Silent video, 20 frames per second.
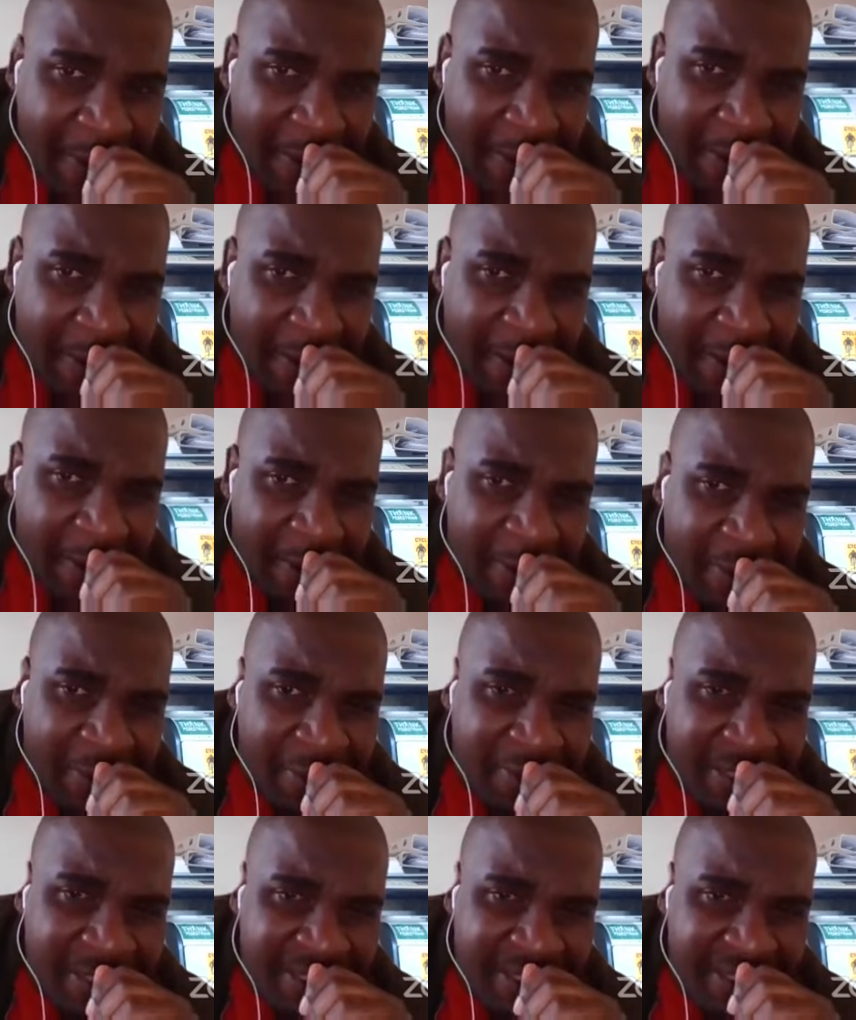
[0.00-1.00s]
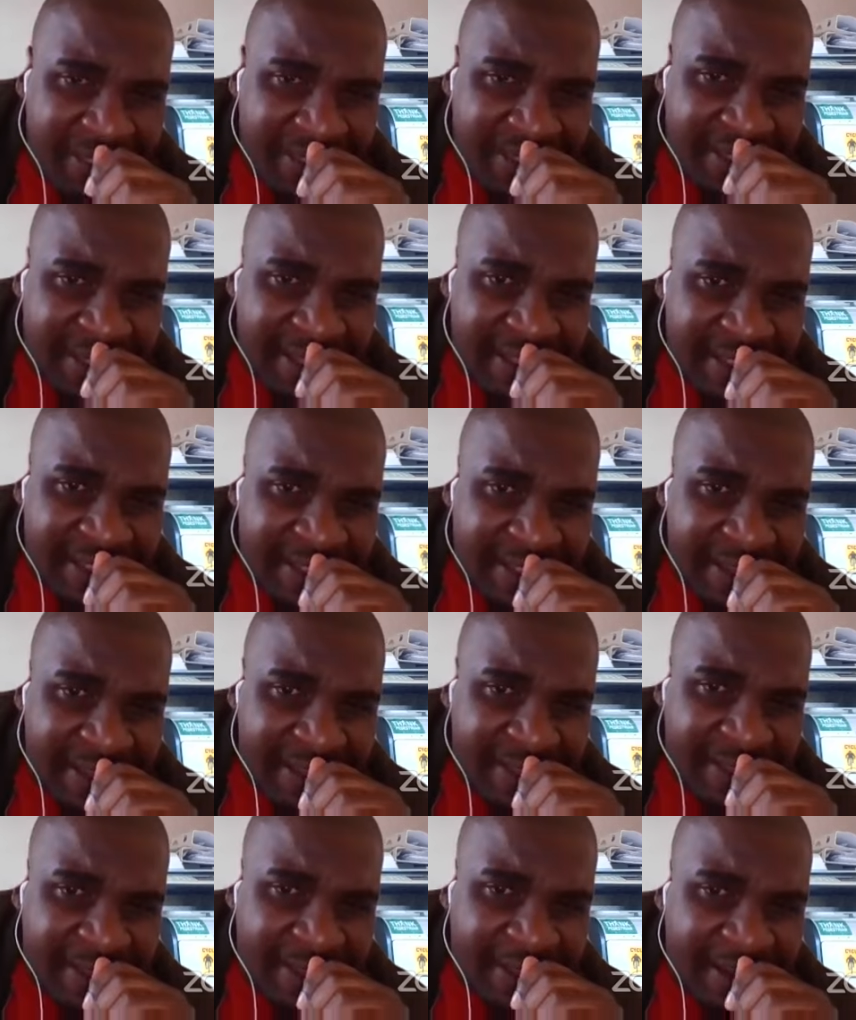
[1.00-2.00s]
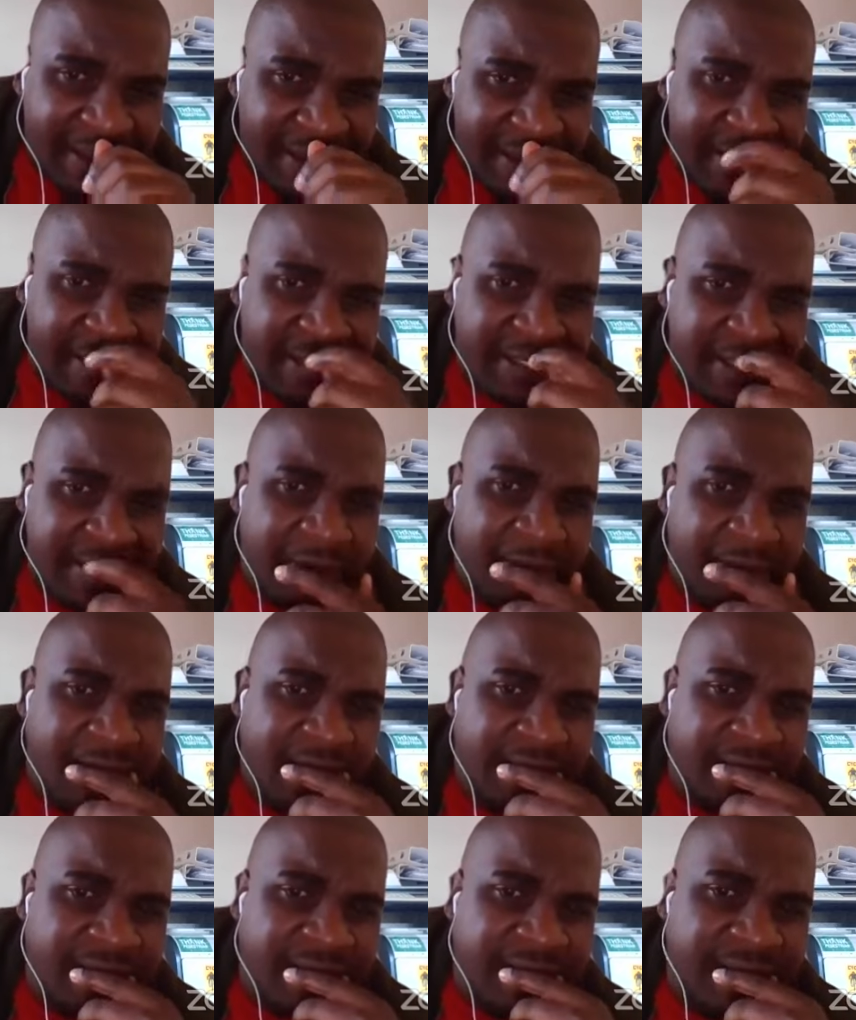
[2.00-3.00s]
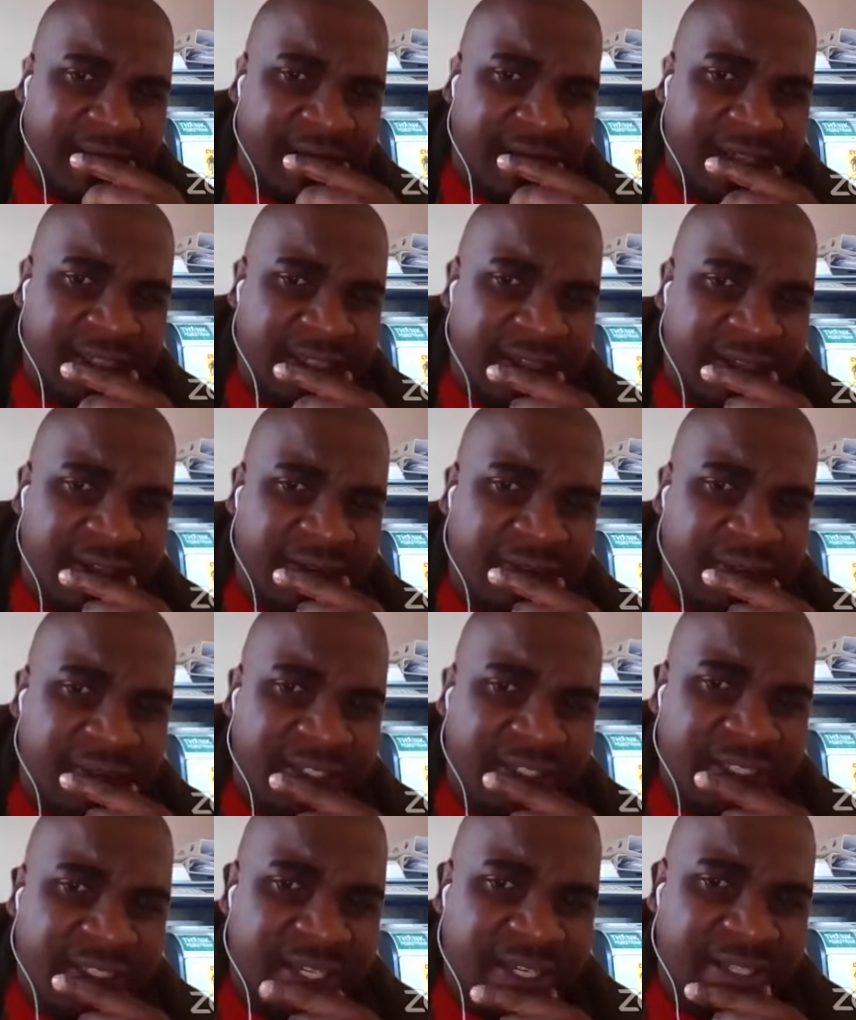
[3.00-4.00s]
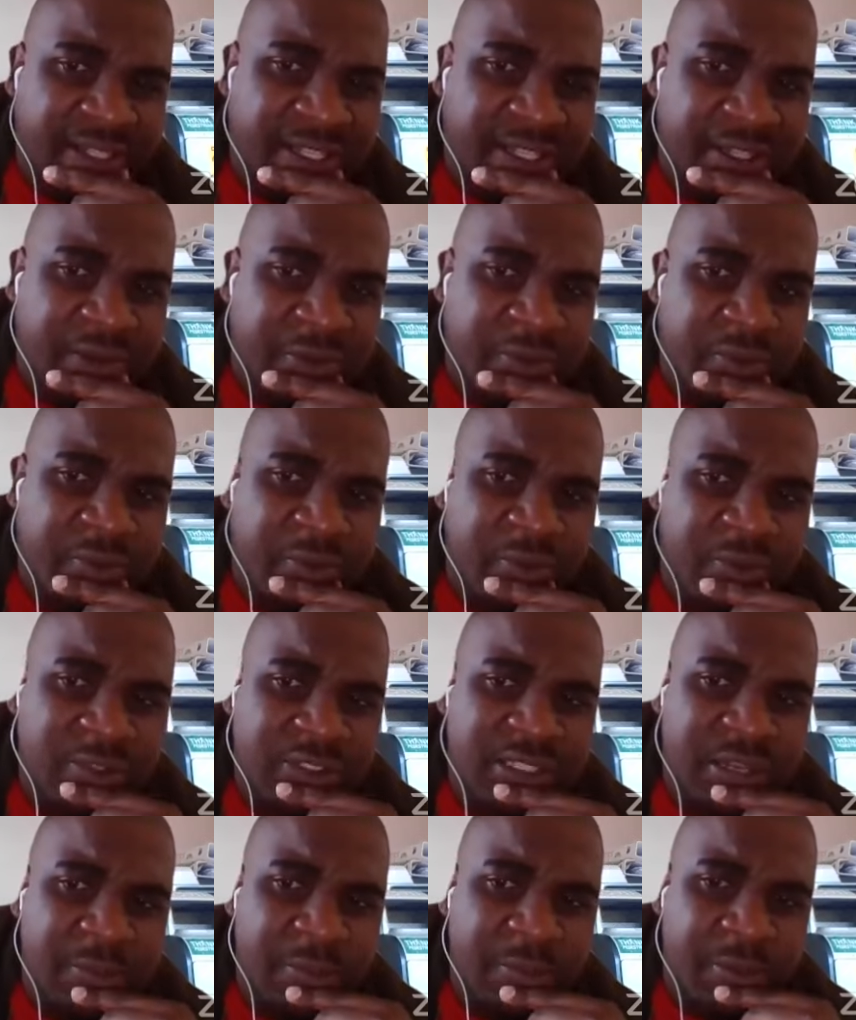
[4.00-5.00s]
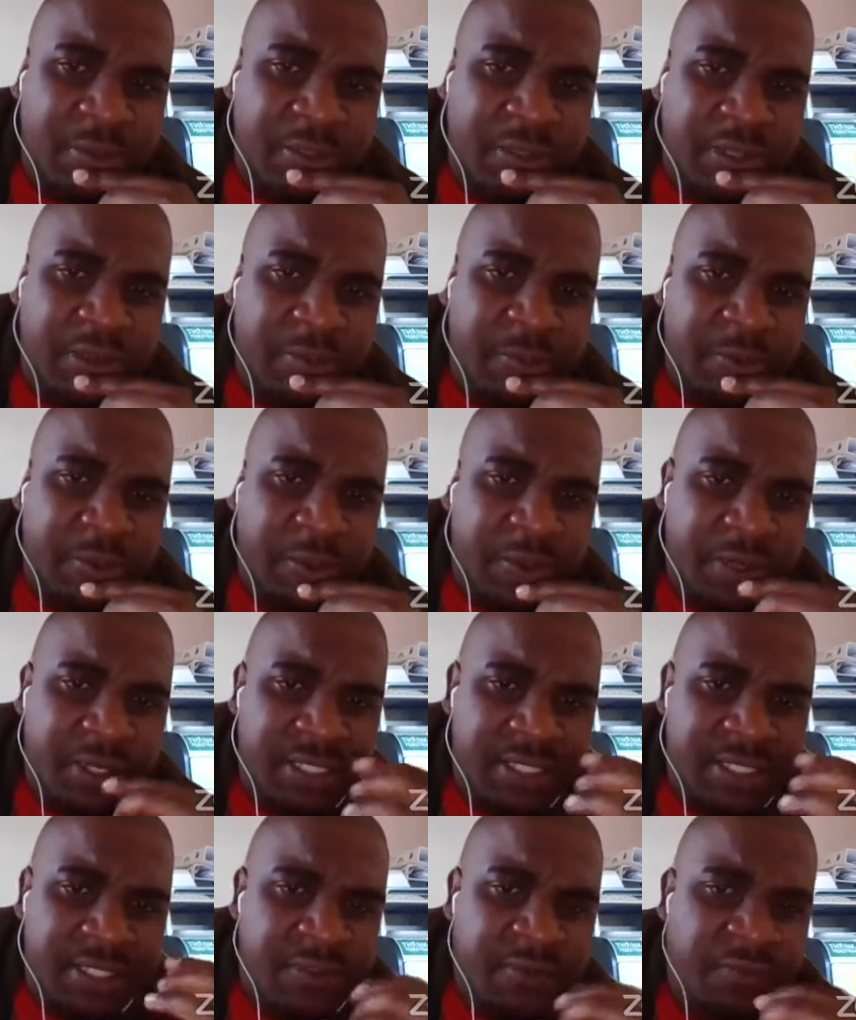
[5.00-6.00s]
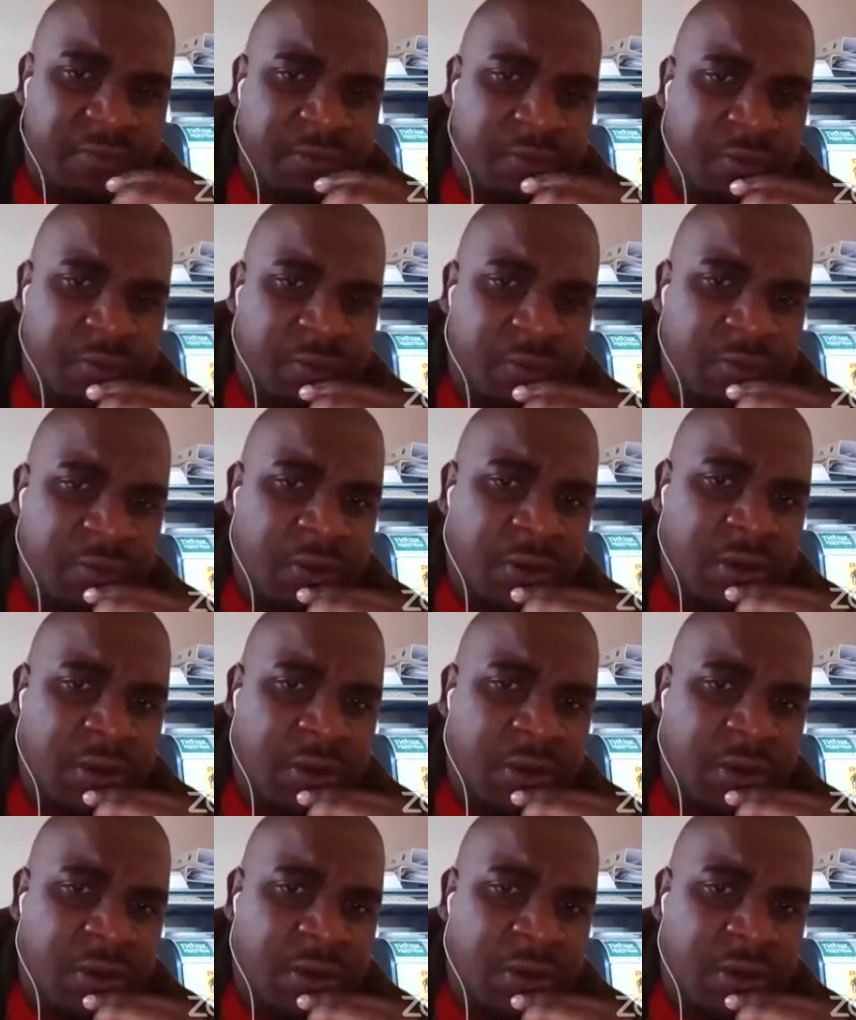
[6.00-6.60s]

uh, we made a stance, I think, at our 98th anniversary that we fully support the progressive move